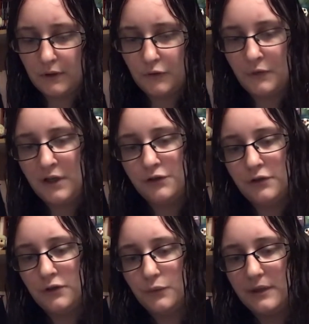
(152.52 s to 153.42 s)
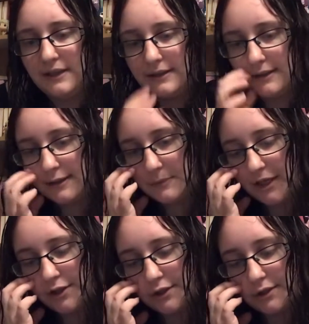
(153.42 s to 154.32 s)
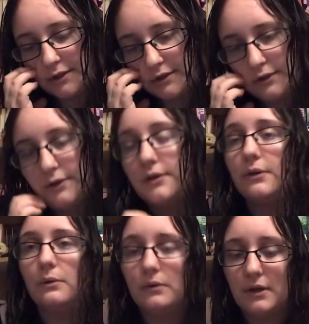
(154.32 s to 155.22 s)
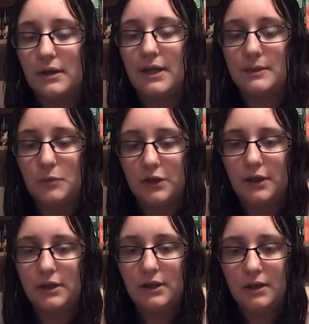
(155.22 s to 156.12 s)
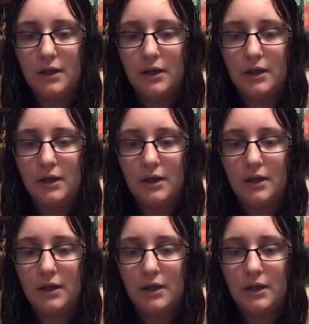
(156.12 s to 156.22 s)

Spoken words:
326 pages, so that's pretty good.